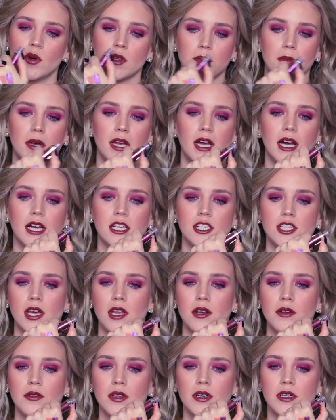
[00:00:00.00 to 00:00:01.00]
with my
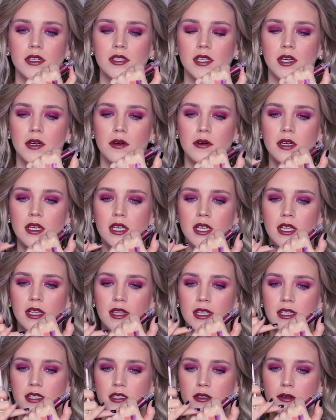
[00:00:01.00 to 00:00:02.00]
eyeshadow look. So
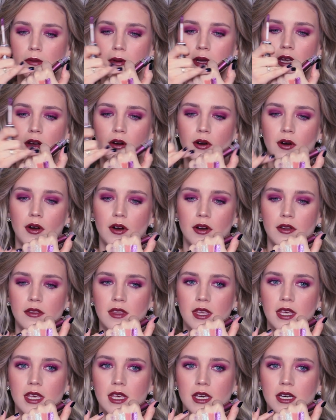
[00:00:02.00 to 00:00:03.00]
these three are
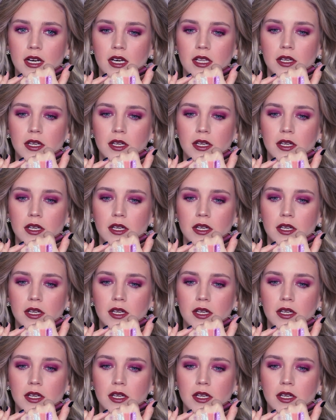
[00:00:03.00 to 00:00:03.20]
the